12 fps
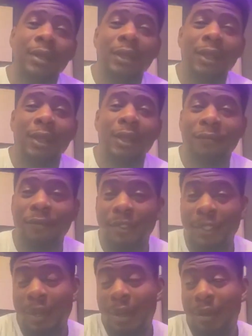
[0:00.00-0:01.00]
Yeah, I'm from
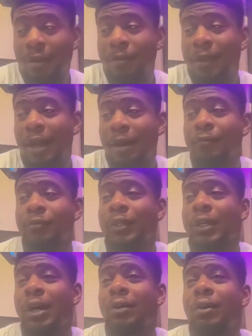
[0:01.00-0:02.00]
Chicago, man. I'm from
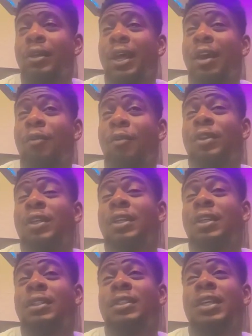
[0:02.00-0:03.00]
Chicago all day. And really
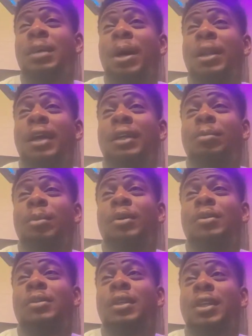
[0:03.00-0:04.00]
the team I like the
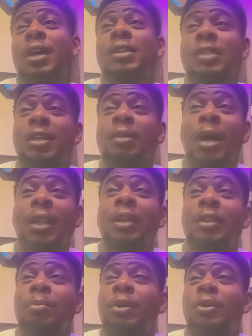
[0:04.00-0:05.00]
most, the young team I
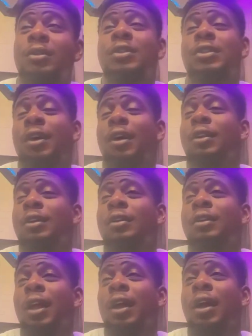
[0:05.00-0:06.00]
like the most is Charlotte.
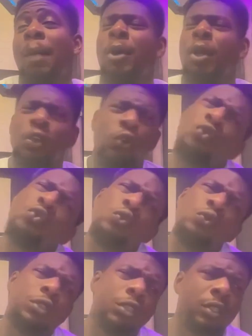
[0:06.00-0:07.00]
Like I'm a
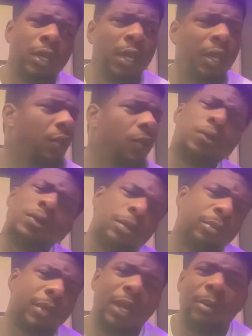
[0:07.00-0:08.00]
huge, huge
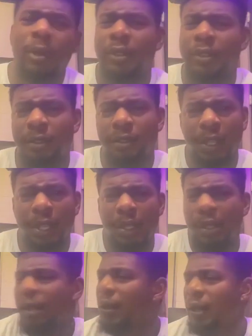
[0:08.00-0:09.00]
NBA person. Like
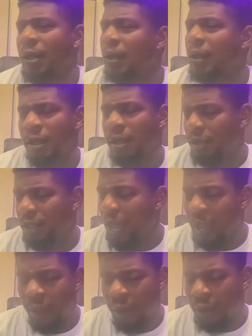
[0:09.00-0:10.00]

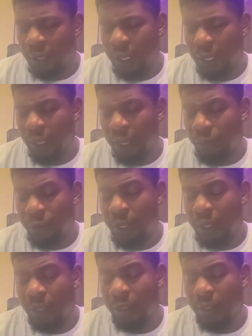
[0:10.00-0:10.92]
all day, every day.